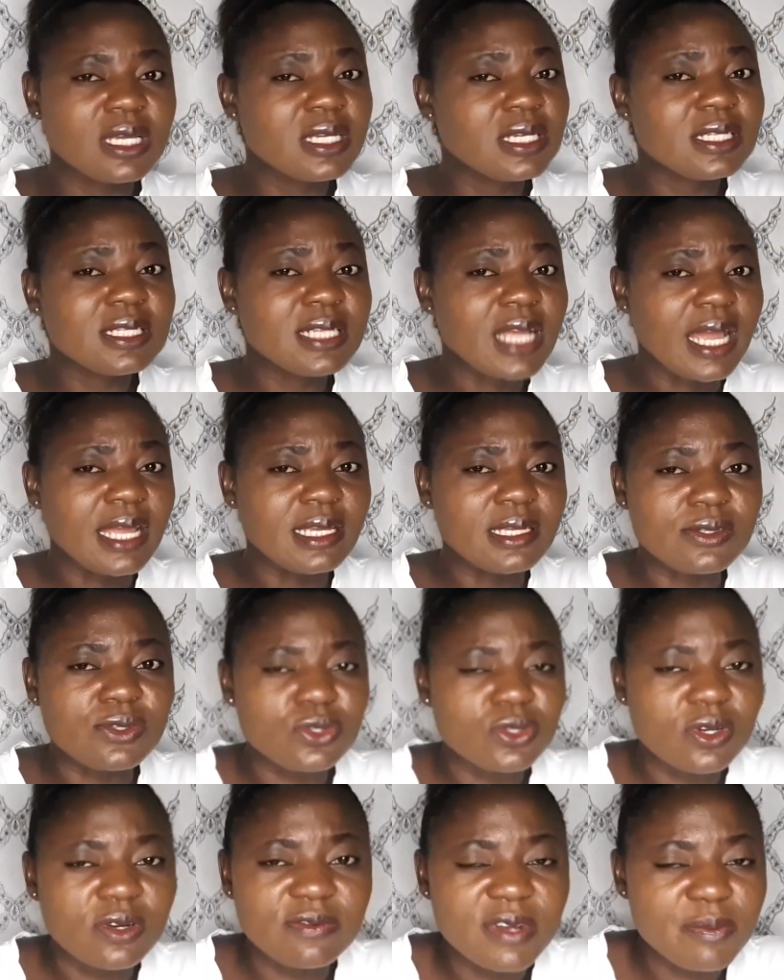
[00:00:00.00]
Share it to
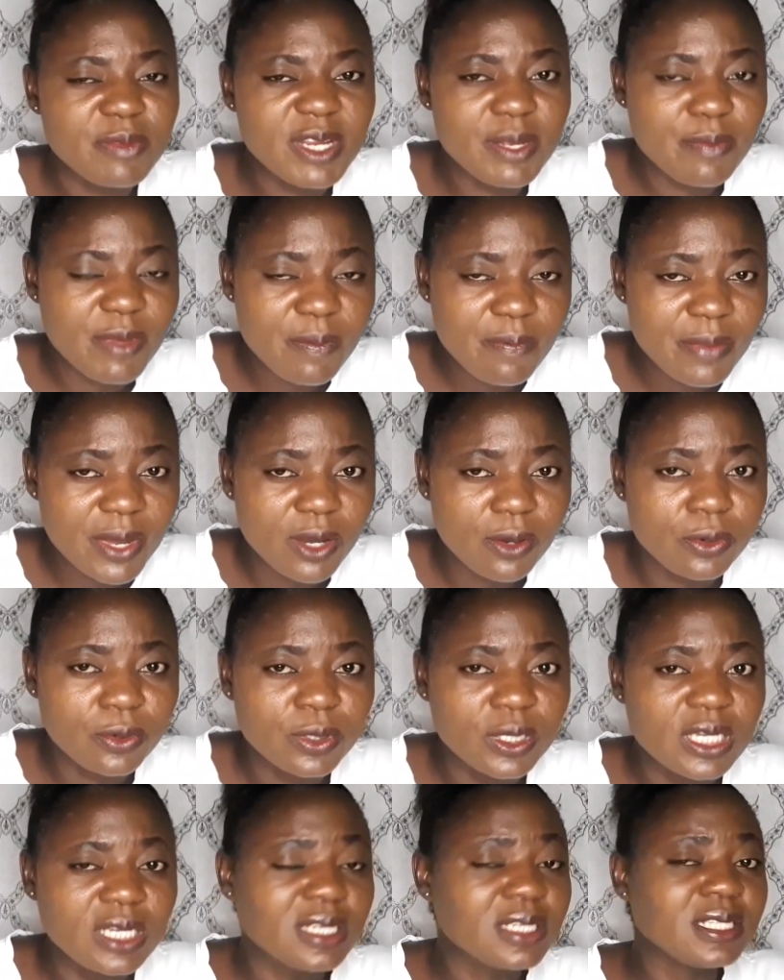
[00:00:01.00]
your family member,
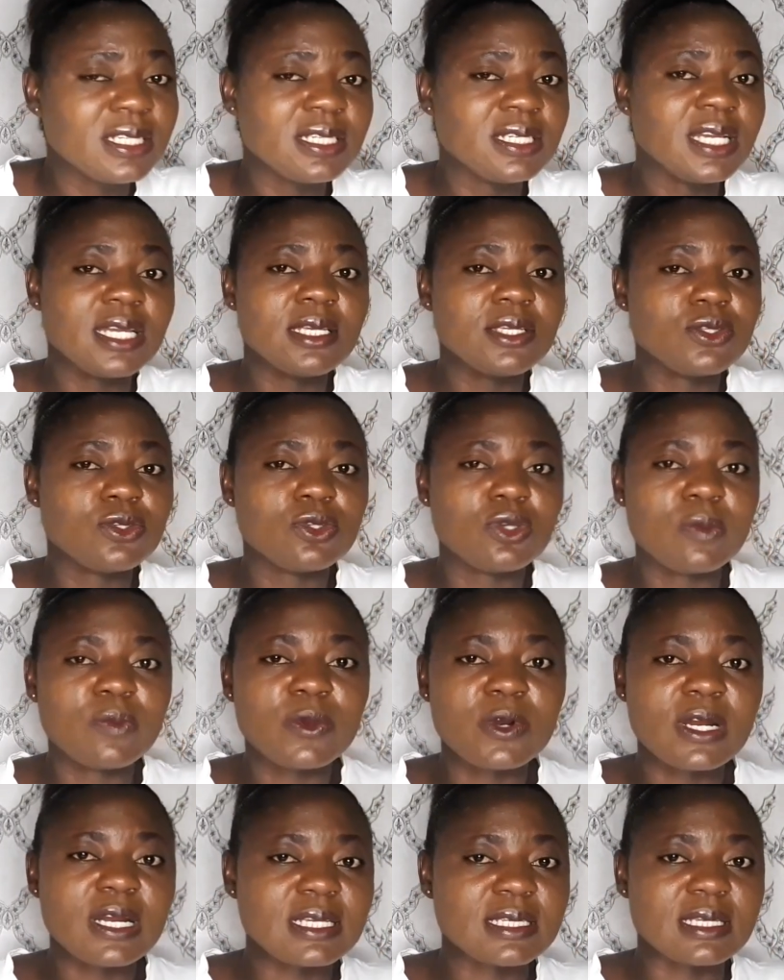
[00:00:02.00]
share it to your
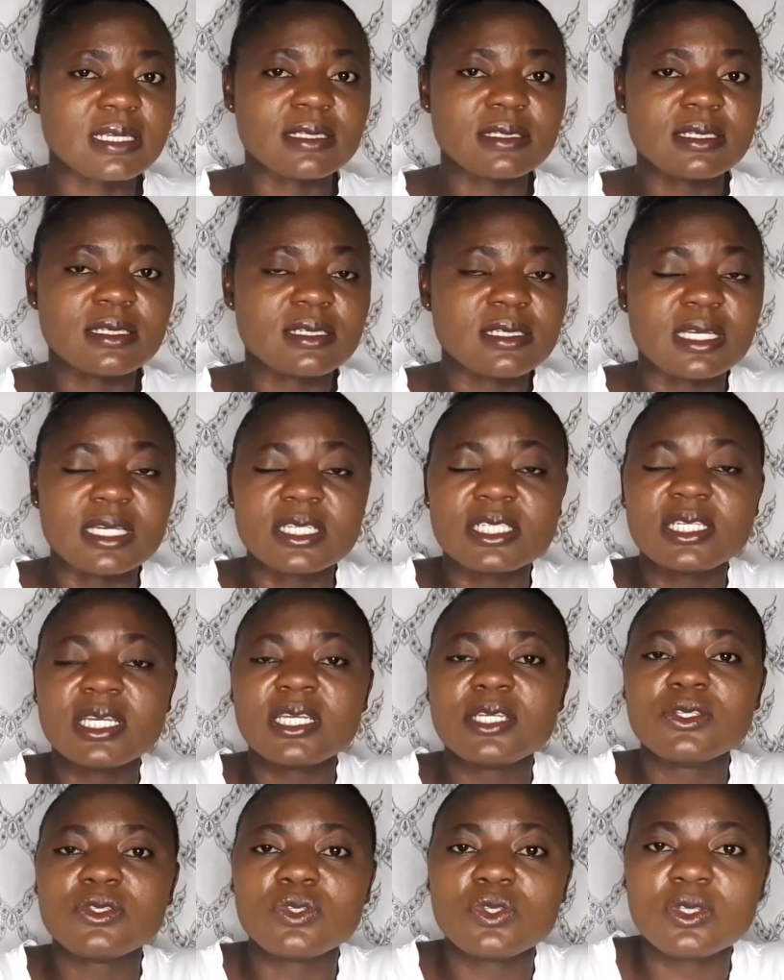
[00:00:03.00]
brothers and sisters,
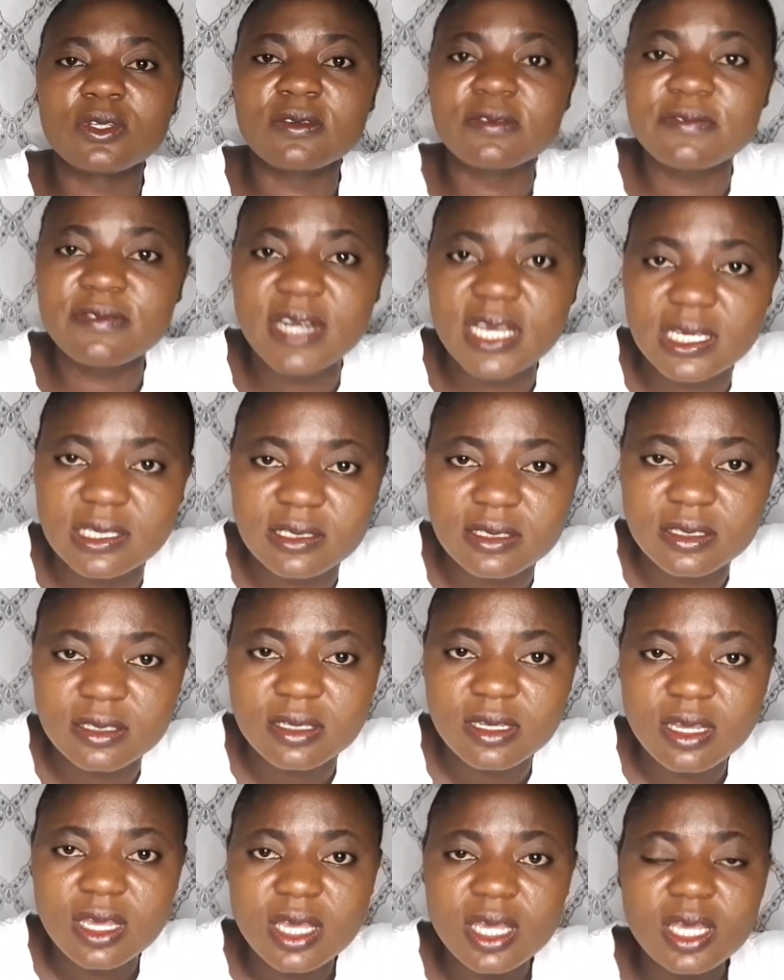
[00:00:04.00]
share it to your friends.
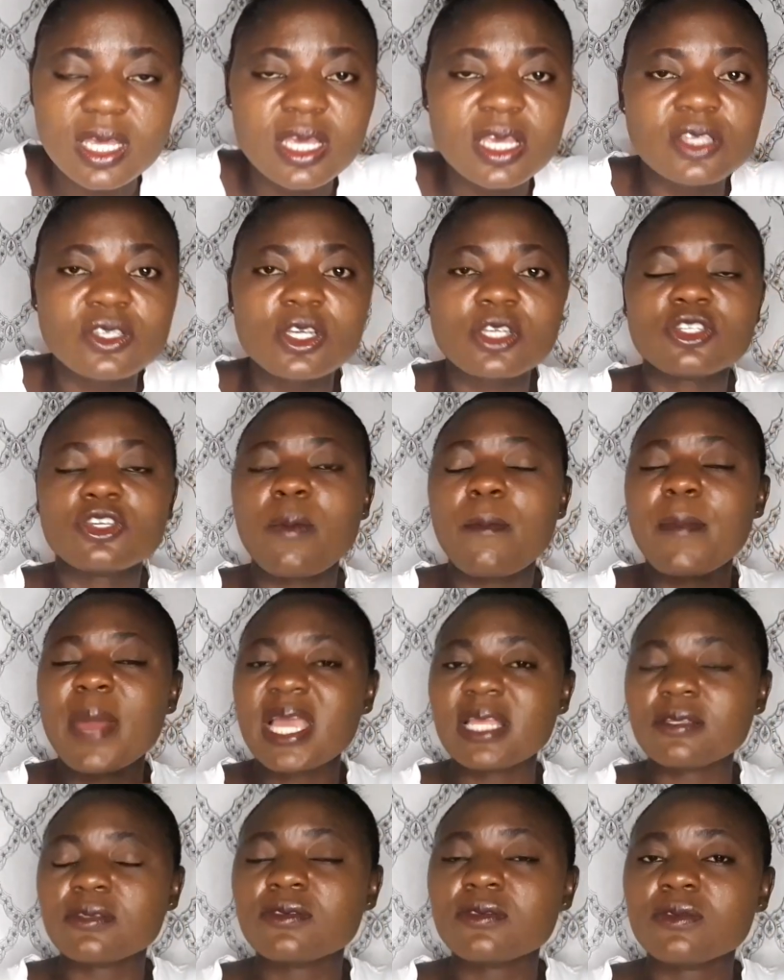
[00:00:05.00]
It's also
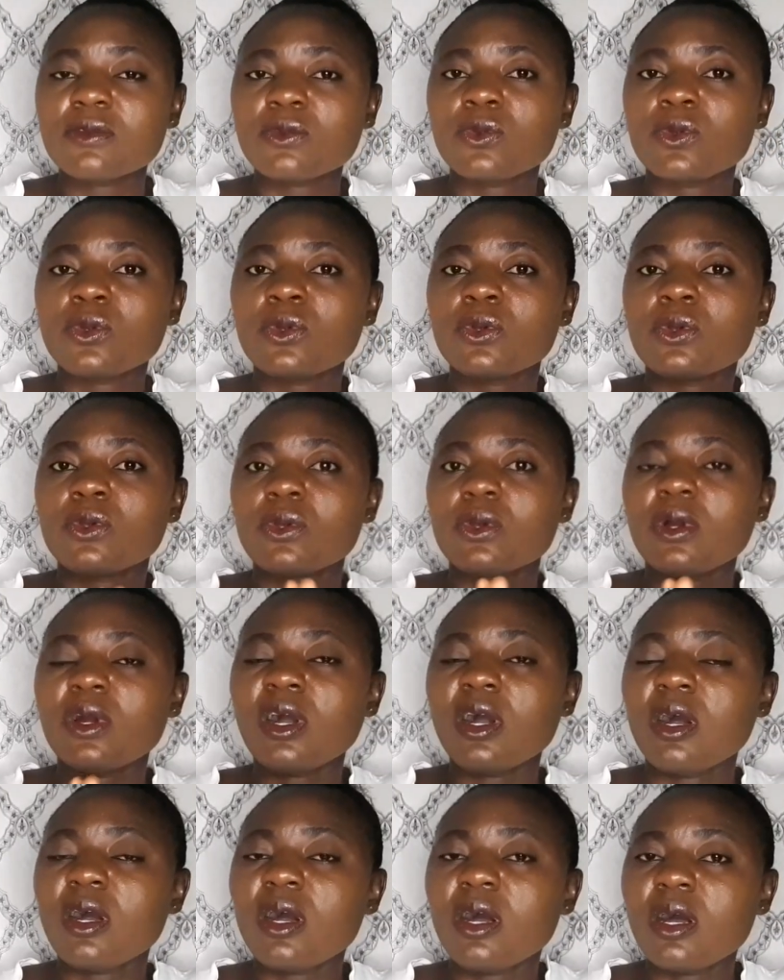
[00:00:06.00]
meant
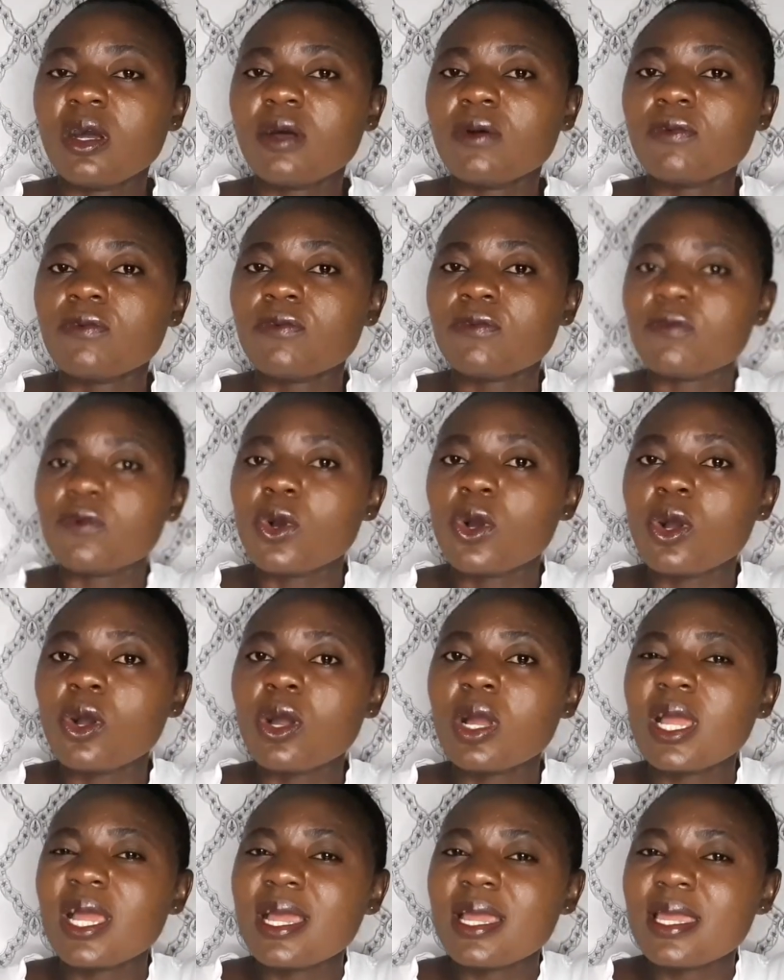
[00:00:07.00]

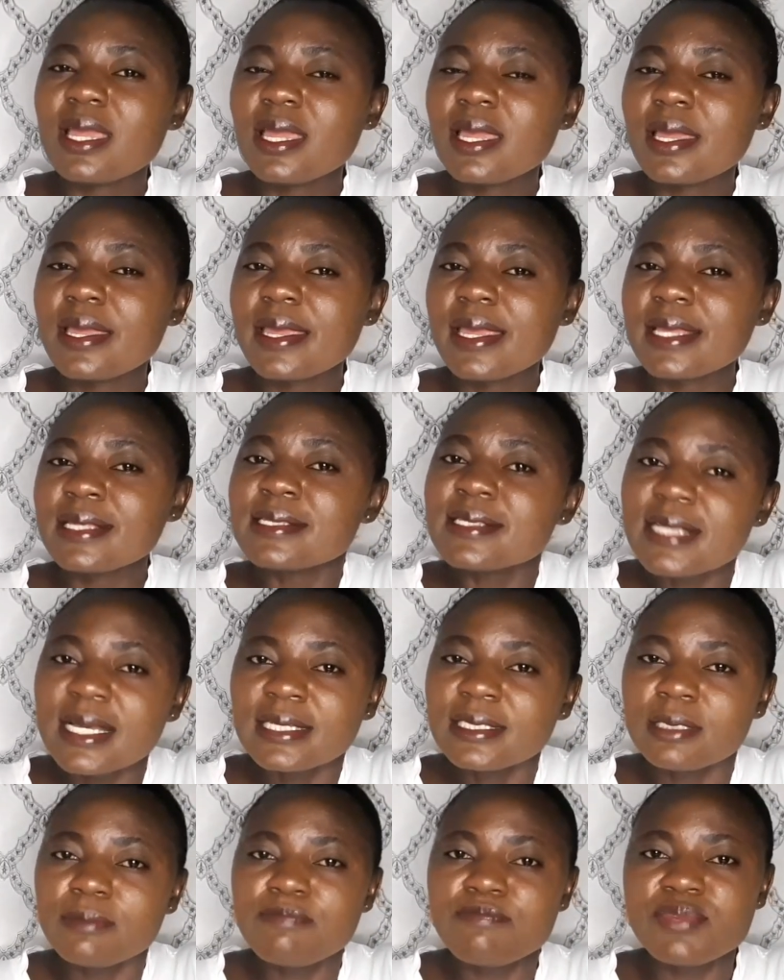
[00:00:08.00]
for
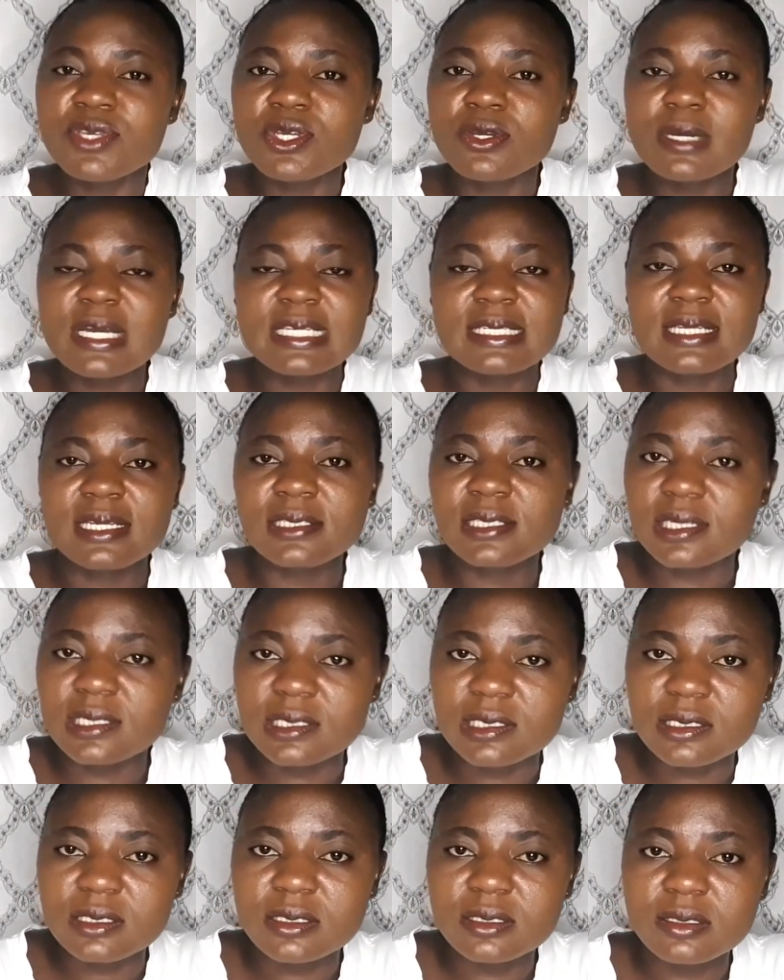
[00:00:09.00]
intending POS
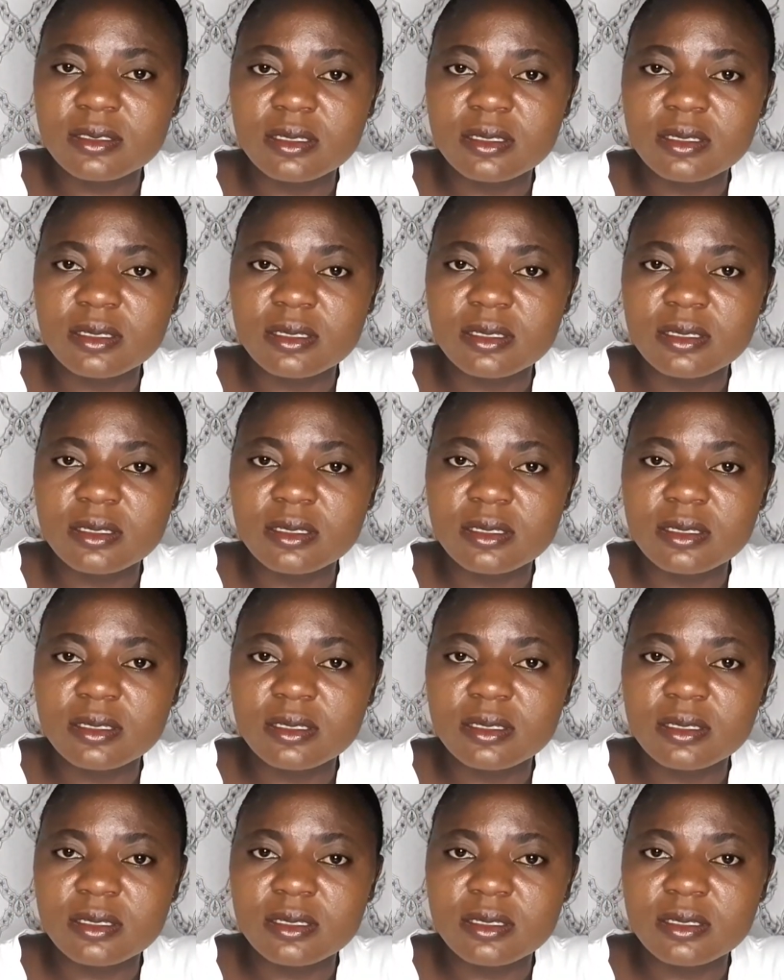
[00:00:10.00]
agents.